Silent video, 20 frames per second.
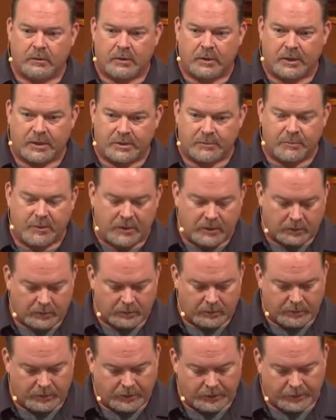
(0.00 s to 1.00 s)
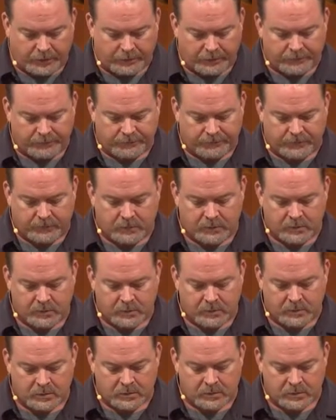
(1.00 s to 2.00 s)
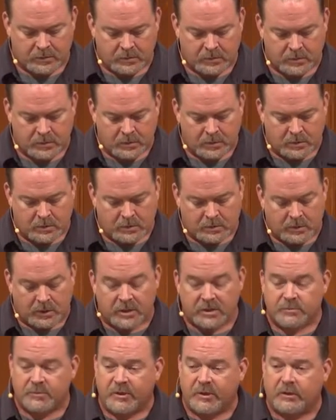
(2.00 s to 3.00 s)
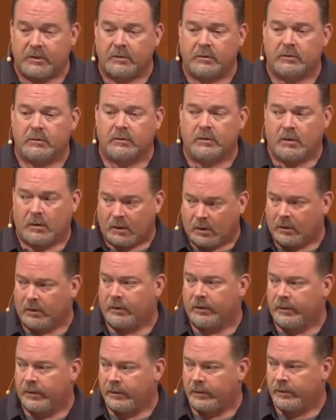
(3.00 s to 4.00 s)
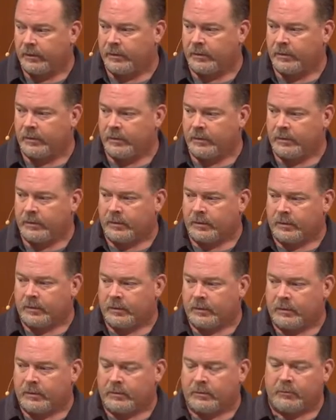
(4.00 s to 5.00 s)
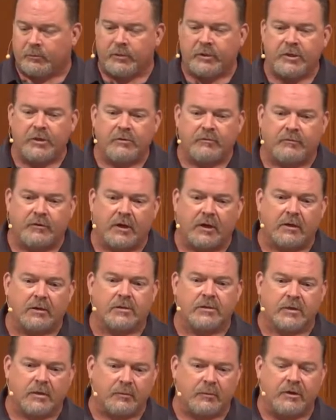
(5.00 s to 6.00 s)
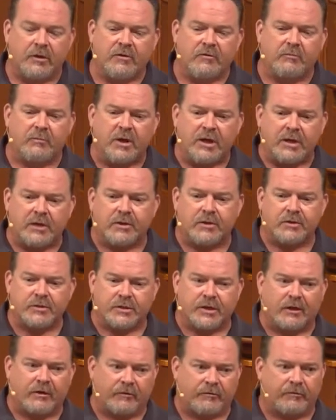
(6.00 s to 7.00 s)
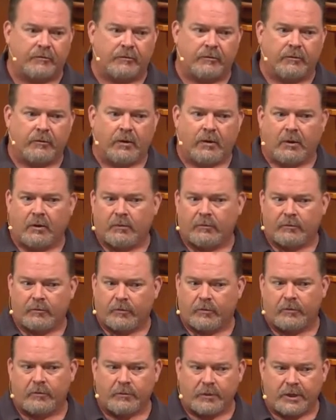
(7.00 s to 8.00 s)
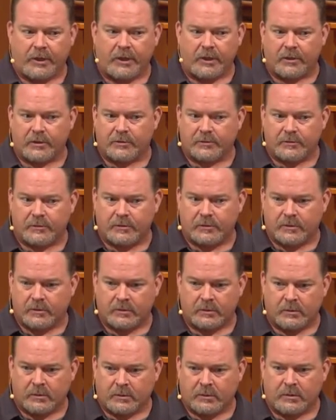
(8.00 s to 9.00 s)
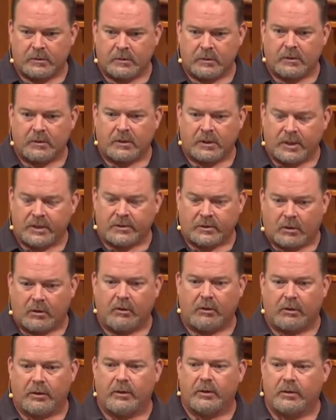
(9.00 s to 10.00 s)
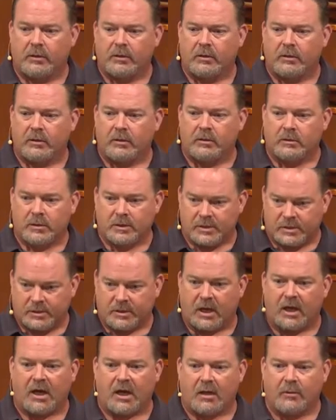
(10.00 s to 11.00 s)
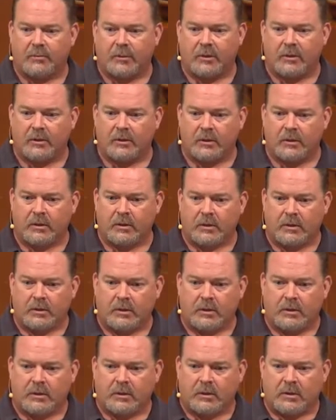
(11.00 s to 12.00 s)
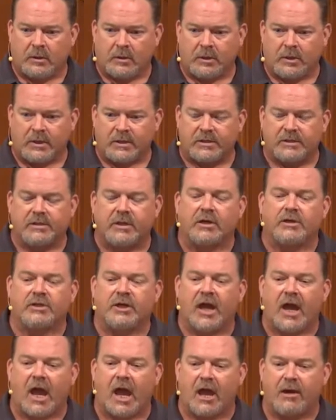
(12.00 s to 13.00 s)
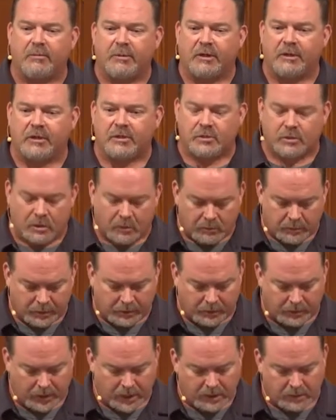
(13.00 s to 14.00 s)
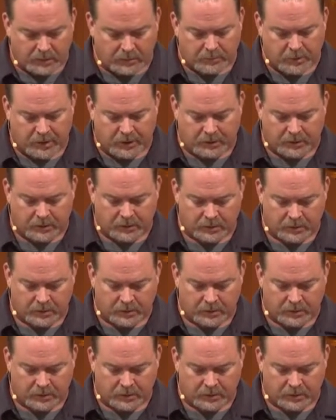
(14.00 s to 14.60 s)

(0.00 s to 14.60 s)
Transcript: It's been a learning curve. It's been hard. When you've done something, when you beat yourself for 30 years, it's hard to stop. It's such a habit. It's so ingrained in me.